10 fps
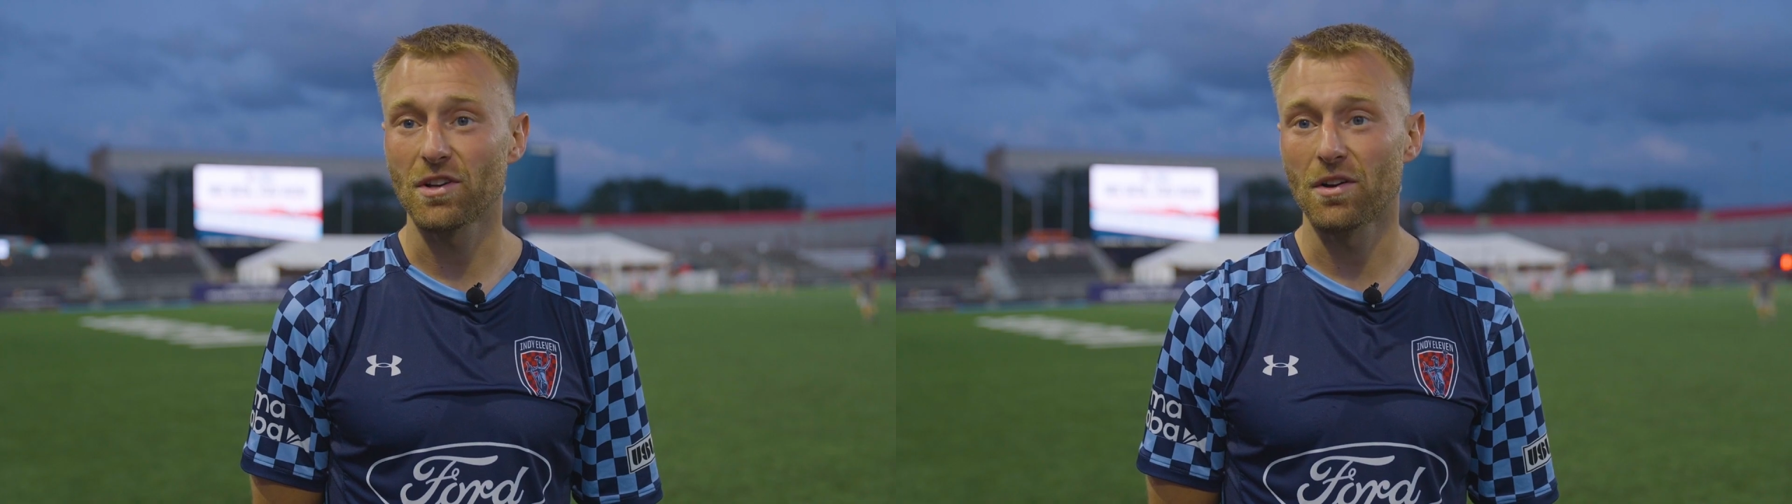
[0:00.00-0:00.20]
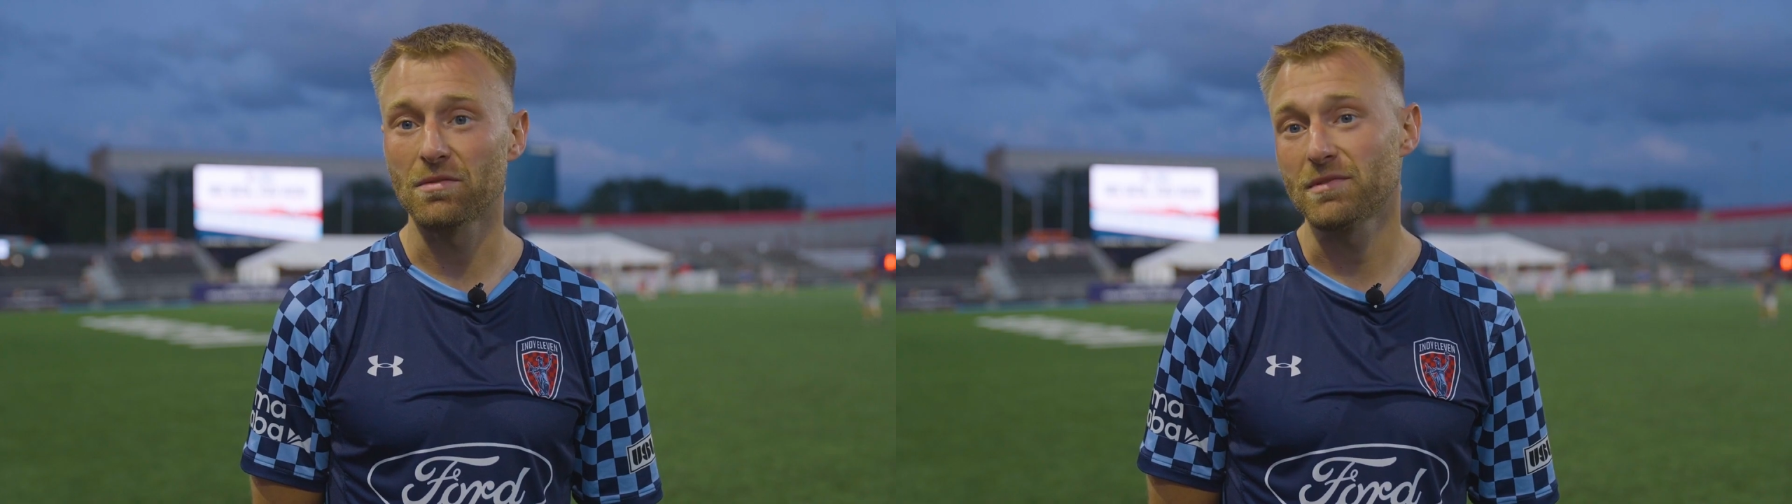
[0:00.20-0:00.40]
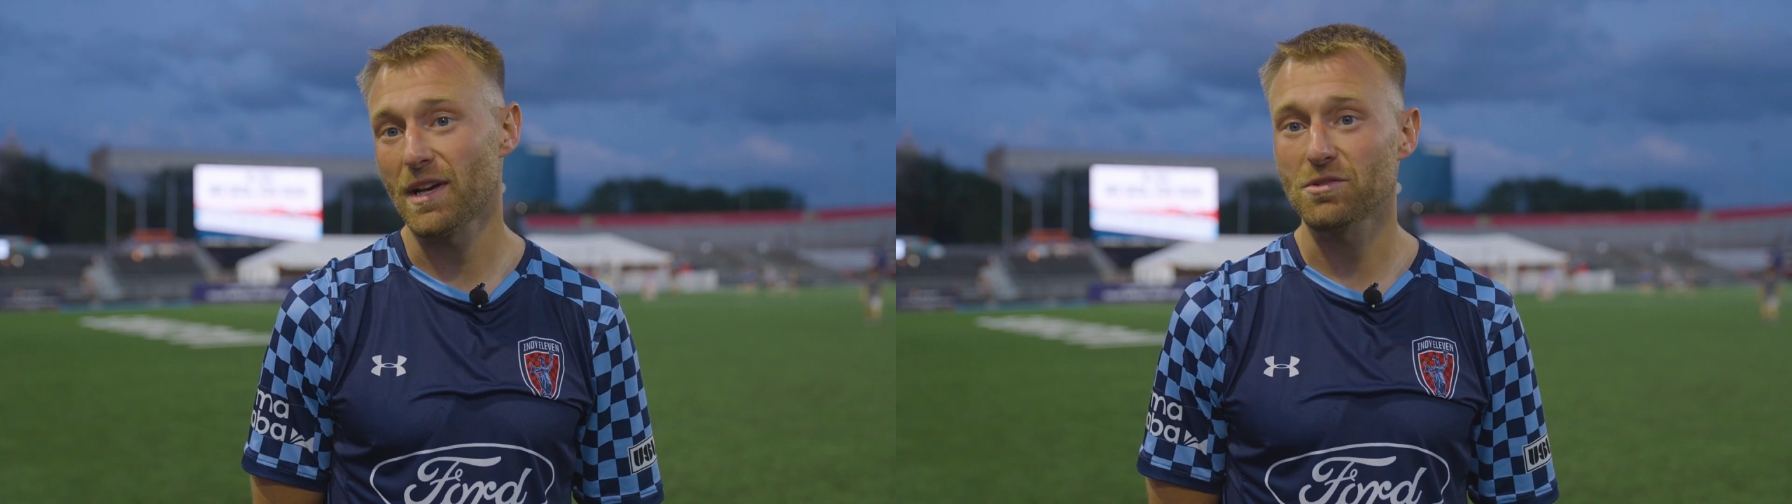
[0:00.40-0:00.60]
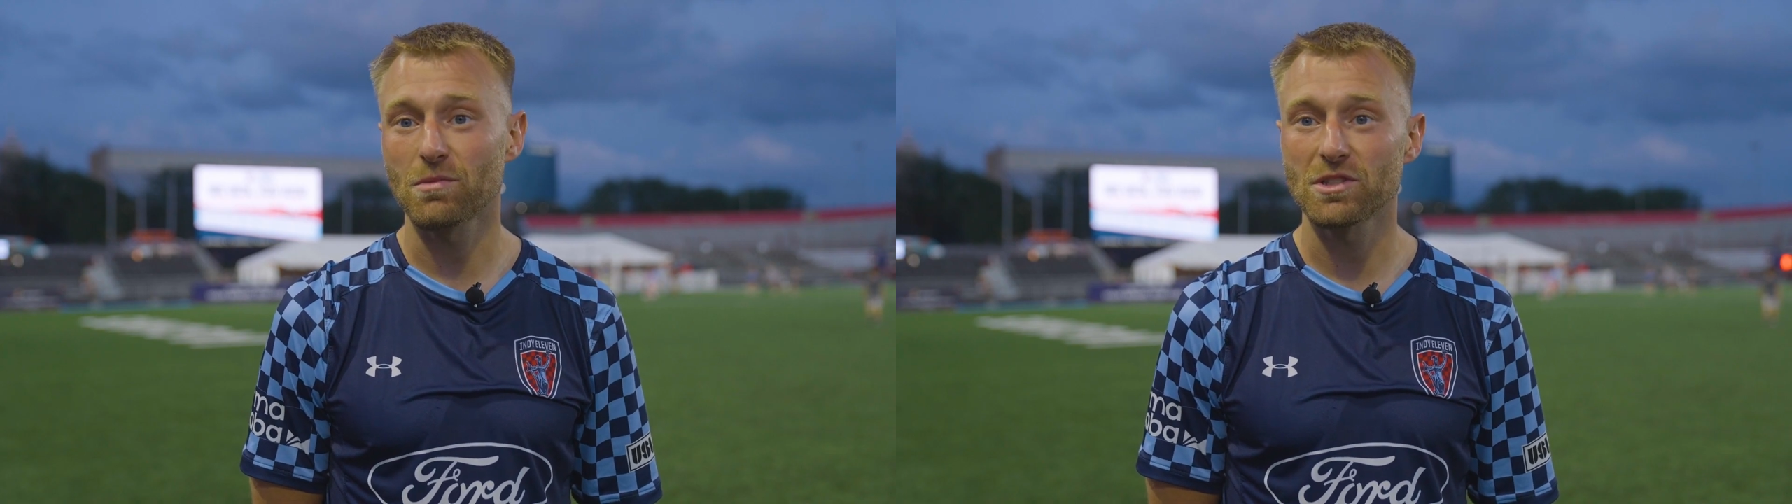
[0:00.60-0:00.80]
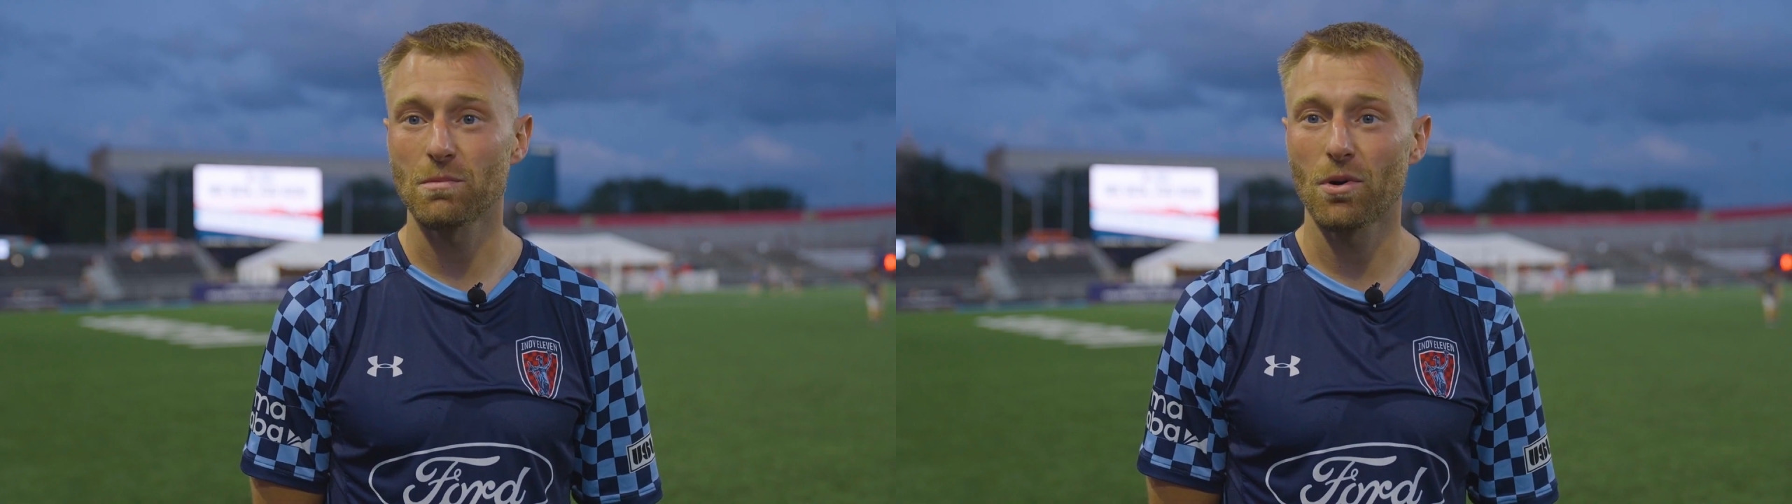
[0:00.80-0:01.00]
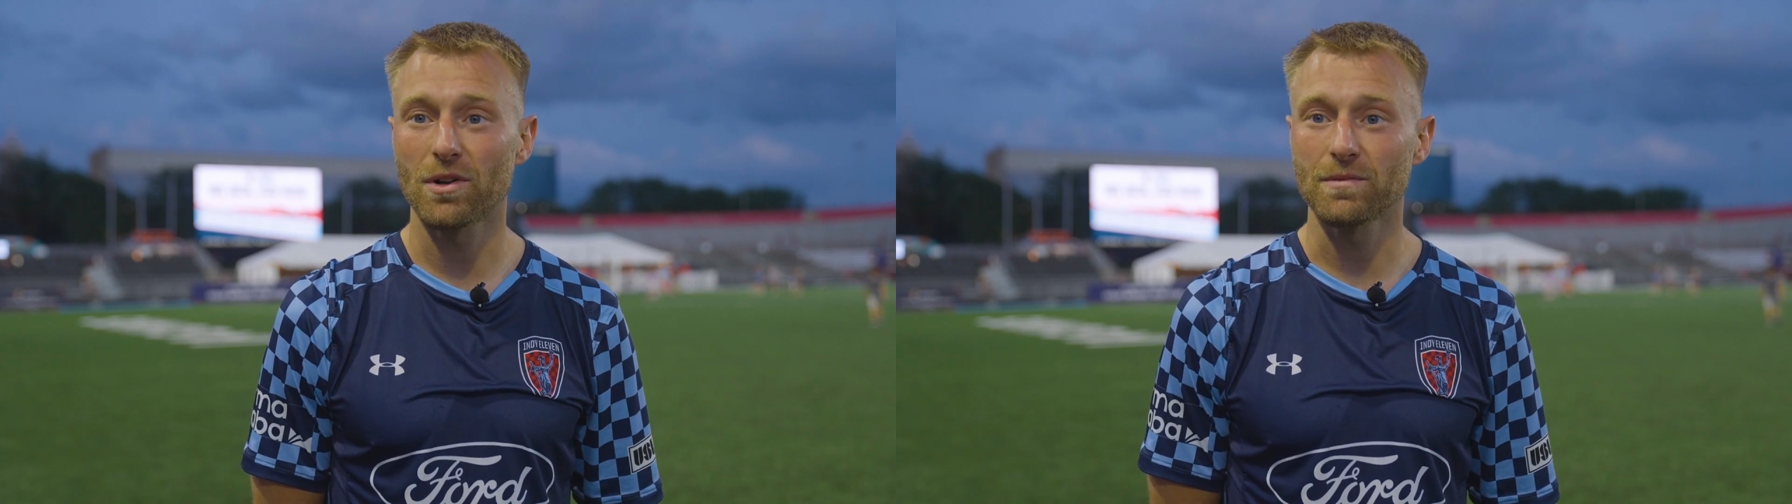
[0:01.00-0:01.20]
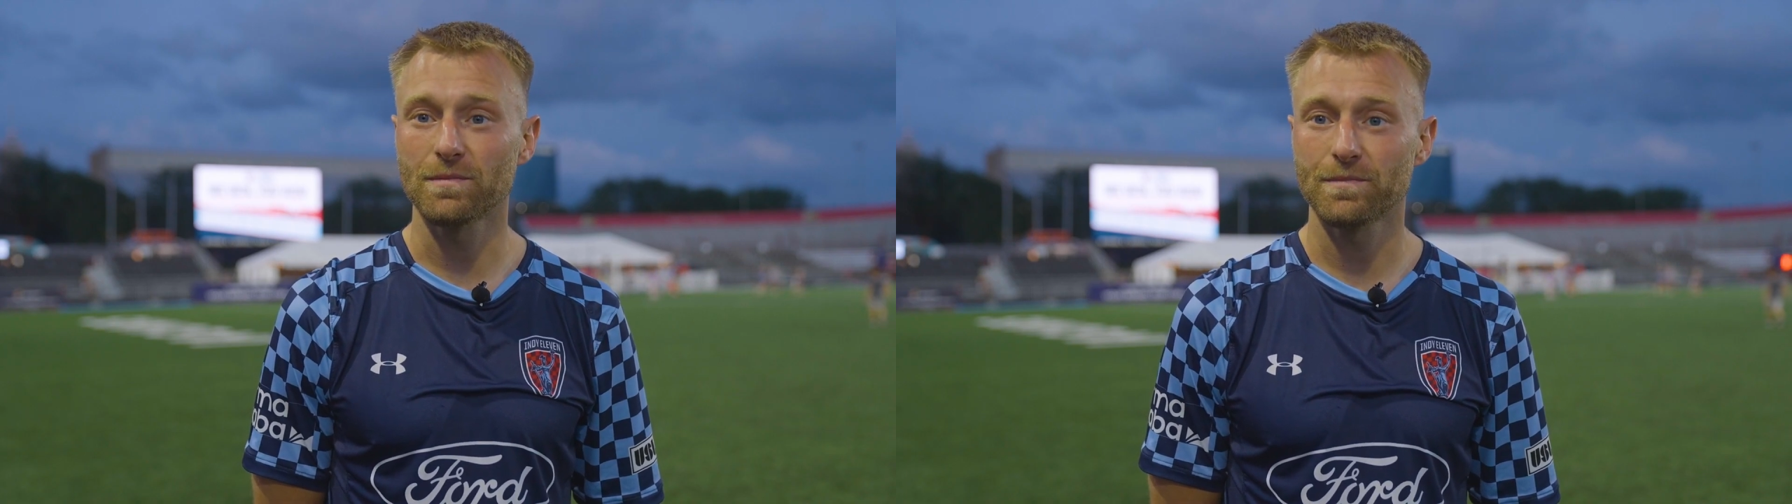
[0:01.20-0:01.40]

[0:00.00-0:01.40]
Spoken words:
so that was the most important.